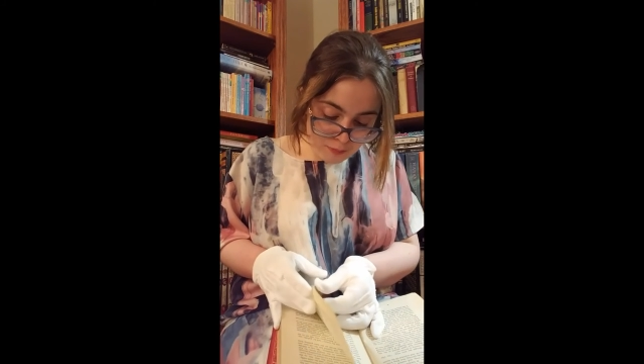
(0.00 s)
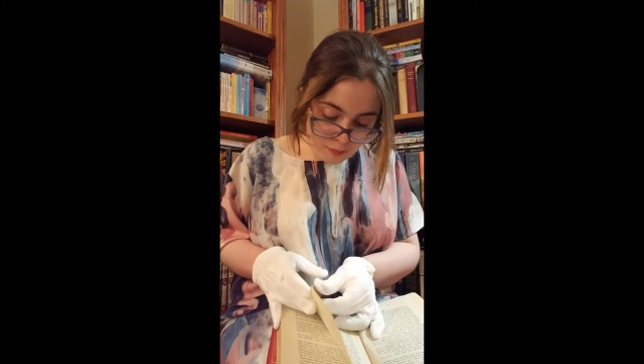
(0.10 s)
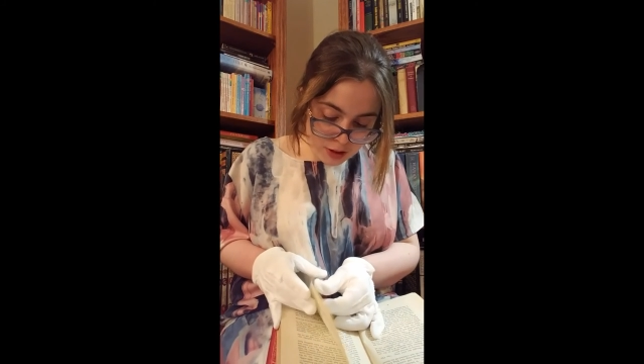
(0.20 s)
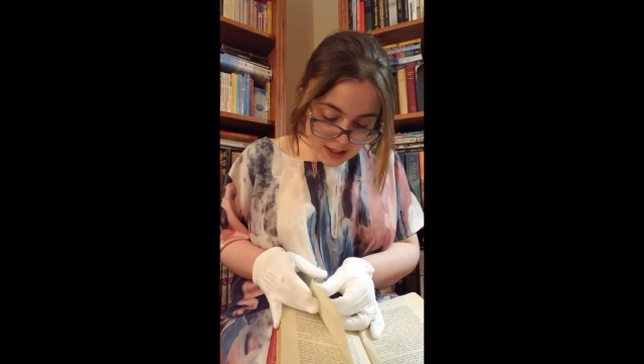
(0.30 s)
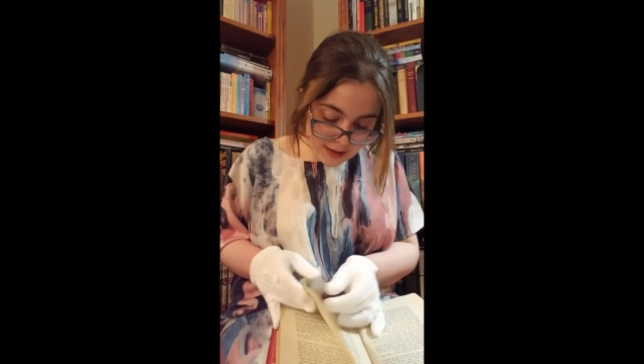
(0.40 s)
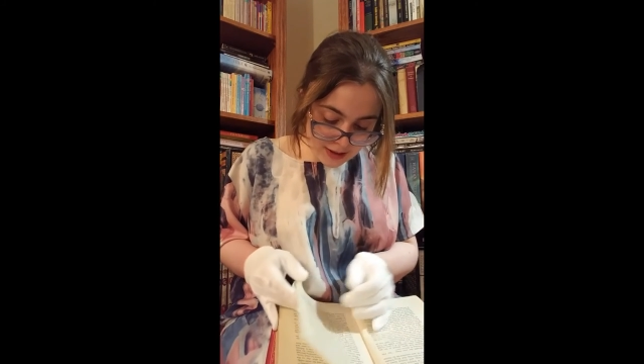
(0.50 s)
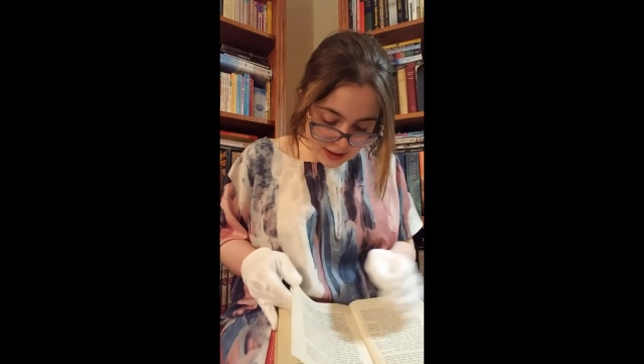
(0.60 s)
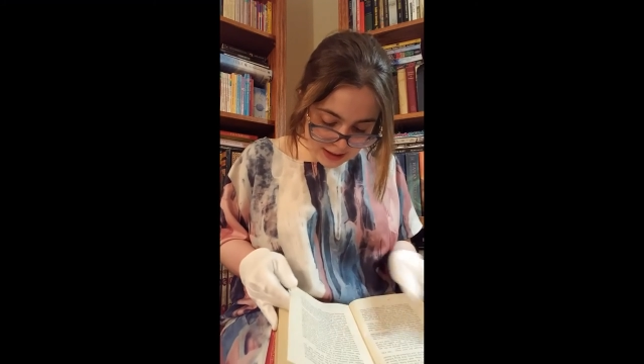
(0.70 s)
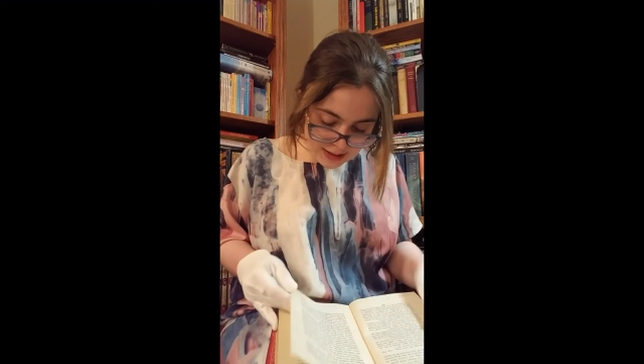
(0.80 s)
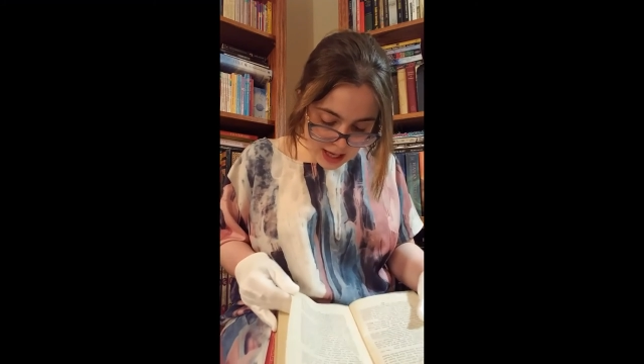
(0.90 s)
perceiving
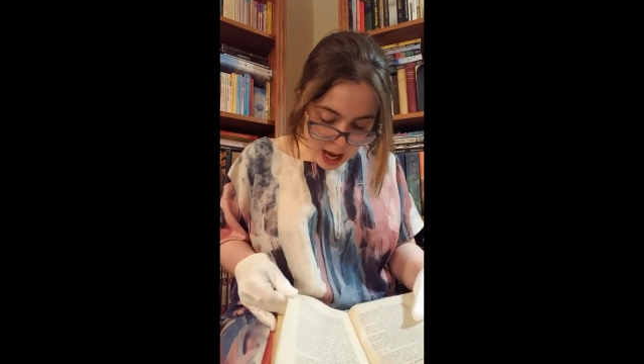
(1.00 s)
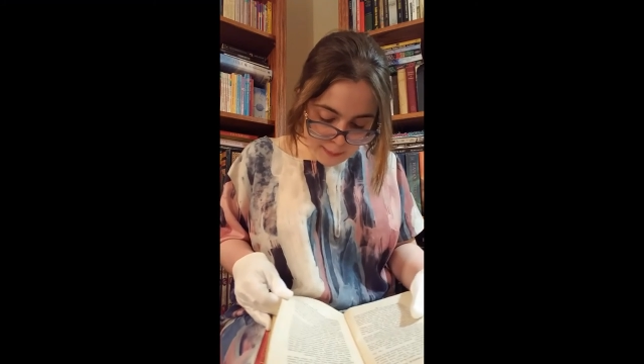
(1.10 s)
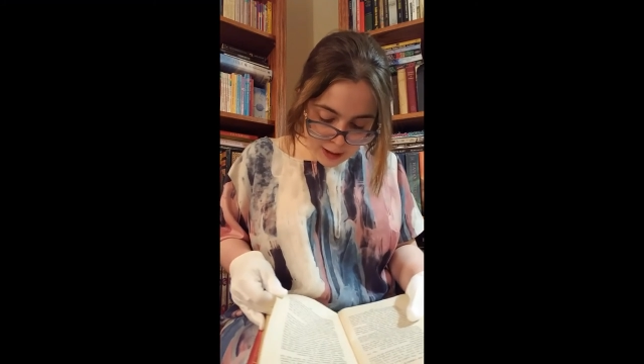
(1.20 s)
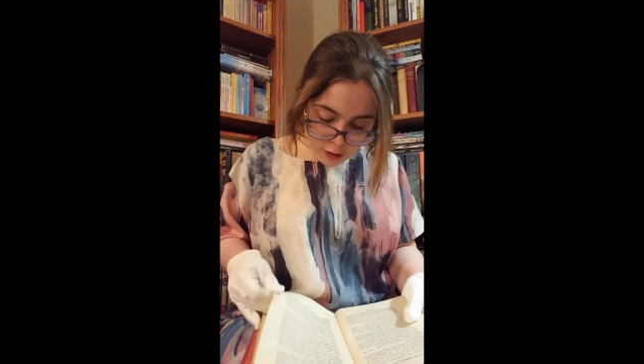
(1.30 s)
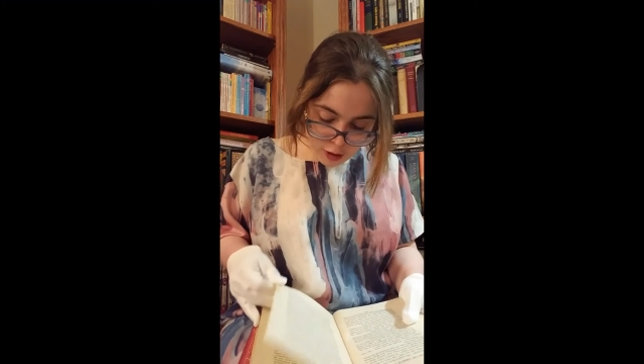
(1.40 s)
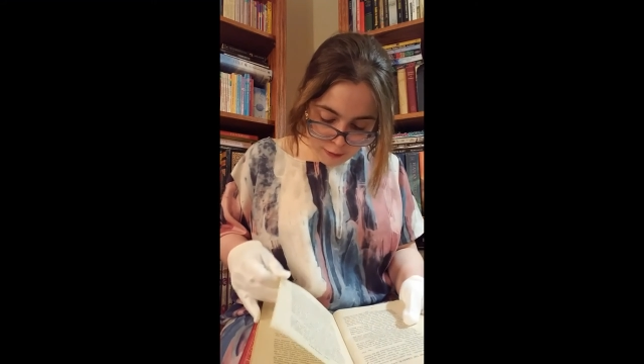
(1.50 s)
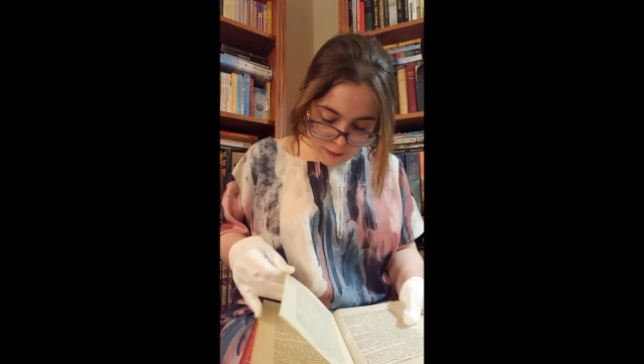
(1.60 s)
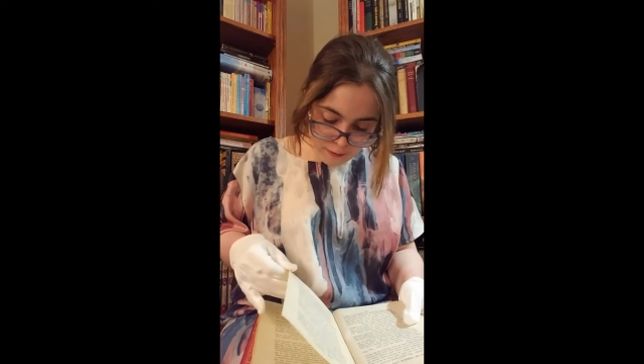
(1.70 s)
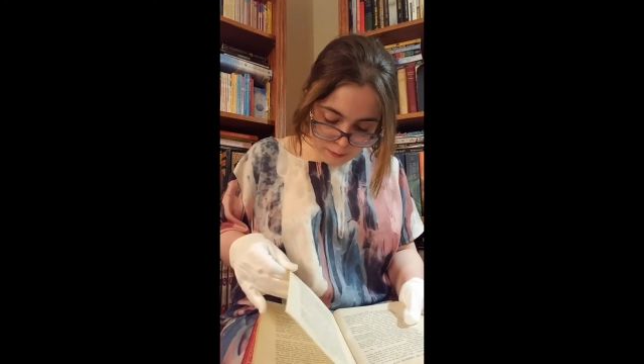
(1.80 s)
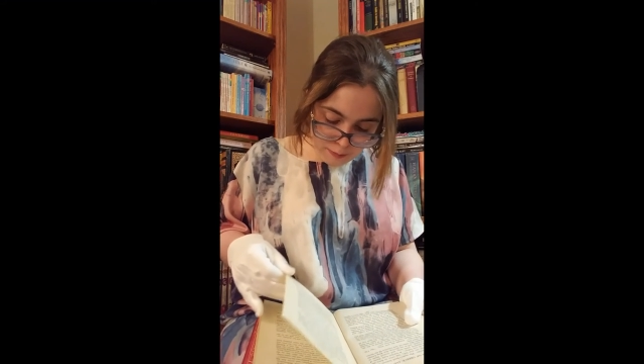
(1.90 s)
this,
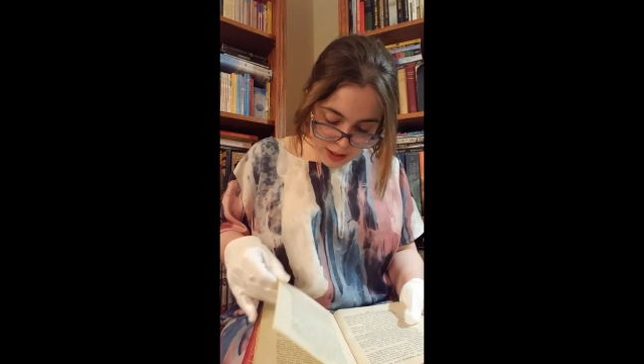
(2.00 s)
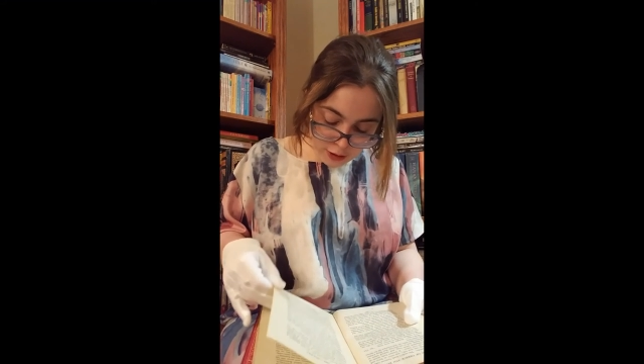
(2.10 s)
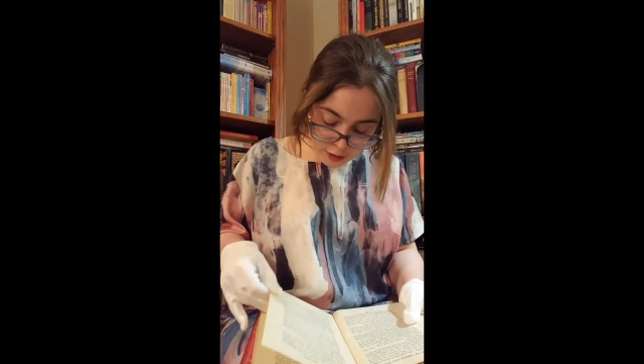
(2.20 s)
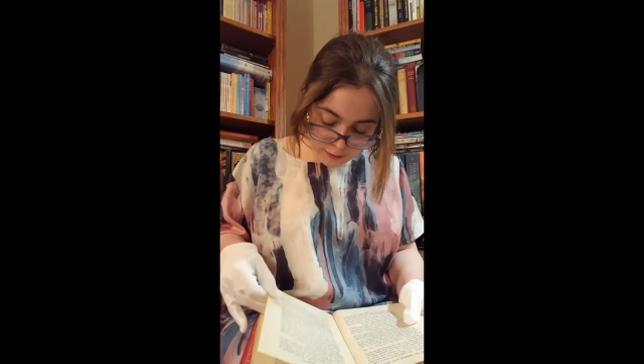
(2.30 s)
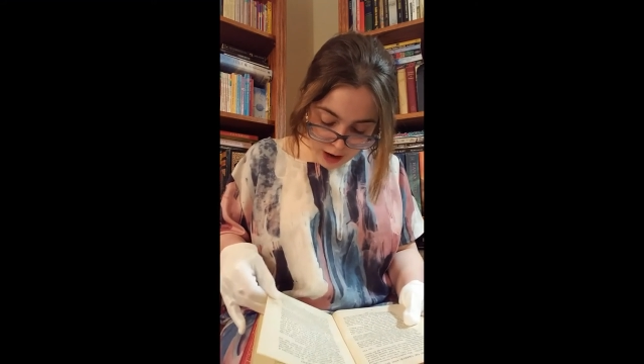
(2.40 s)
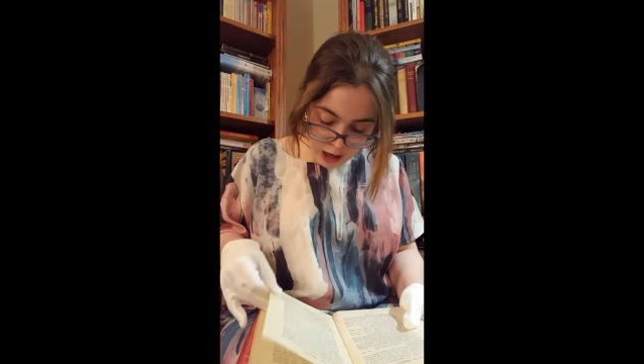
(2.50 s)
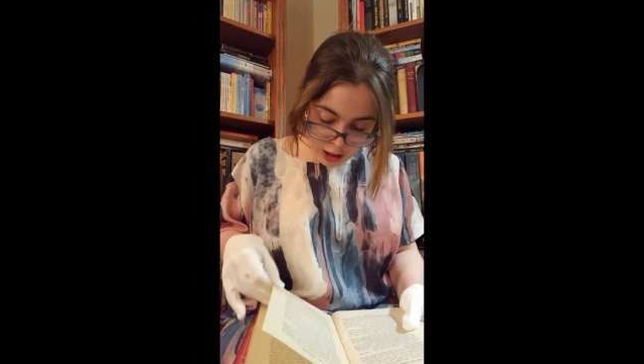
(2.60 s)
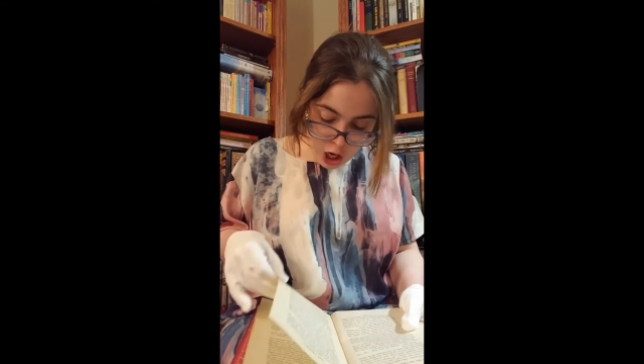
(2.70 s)
Bellerophon